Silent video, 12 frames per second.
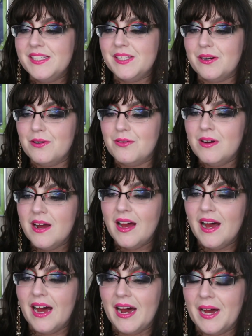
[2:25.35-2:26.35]
So
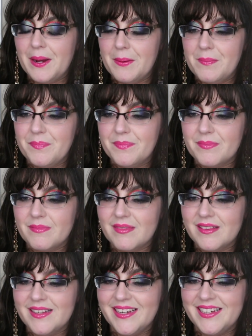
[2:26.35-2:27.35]

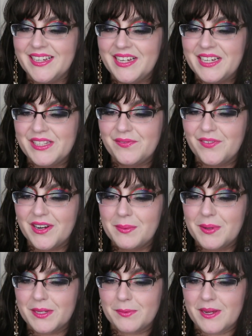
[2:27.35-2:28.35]
it's funny
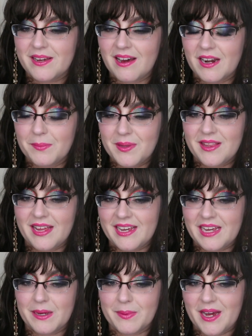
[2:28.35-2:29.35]
because we had kind of been
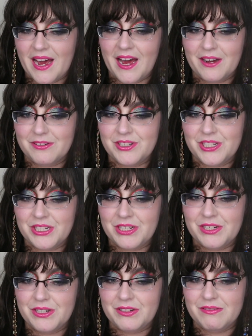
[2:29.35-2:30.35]
thinking about how
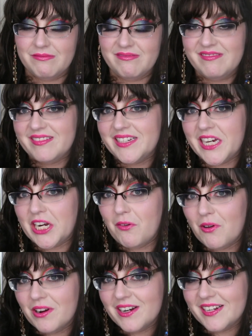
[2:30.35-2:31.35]
to kind of
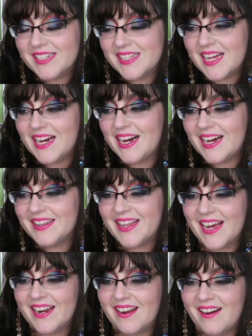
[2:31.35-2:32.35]
organize that, and
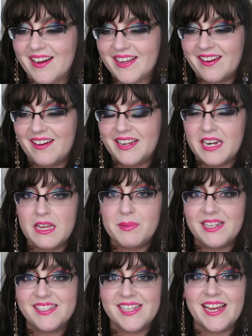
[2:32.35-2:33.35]
then I got an
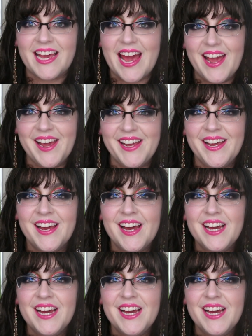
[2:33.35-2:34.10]
email saying, hey,